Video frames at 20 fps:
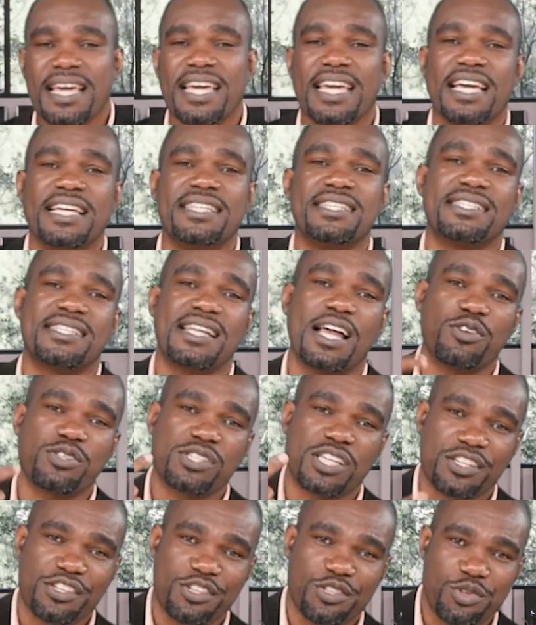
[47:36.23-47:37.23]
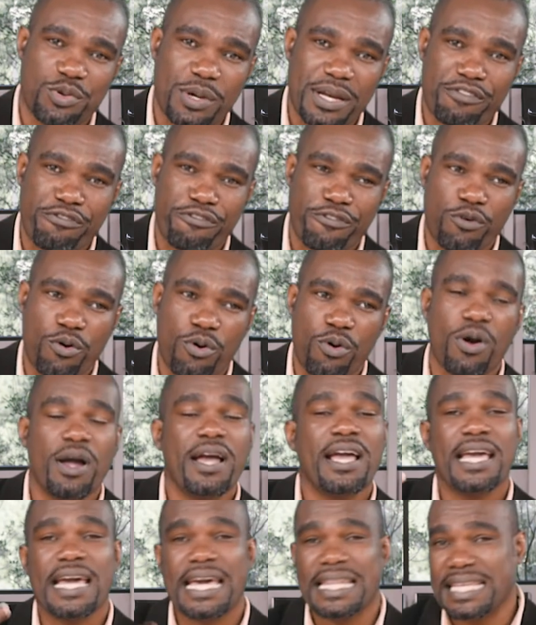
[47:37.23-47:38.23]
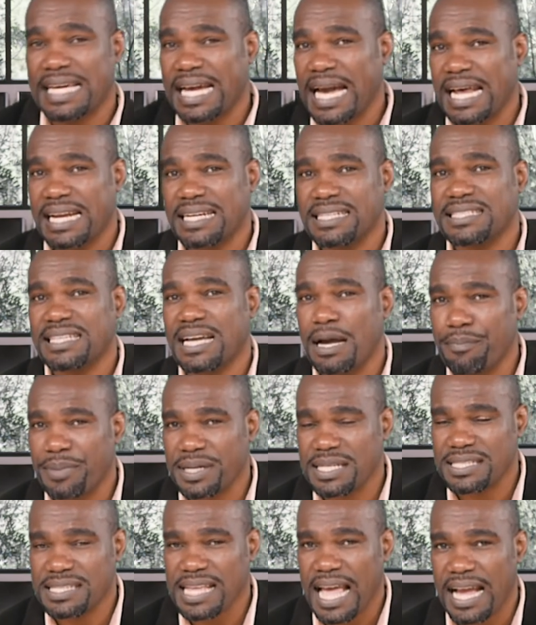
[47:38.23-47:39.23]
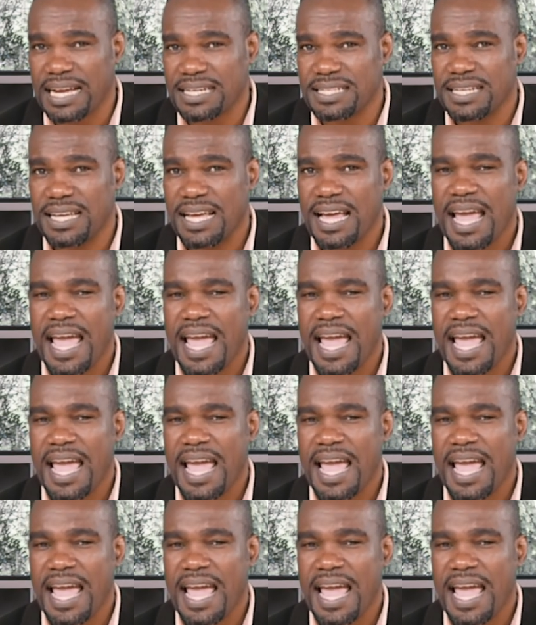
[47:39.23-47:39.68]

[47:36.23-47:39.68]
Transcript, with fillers: It is now Section 24 in the current Companies Act.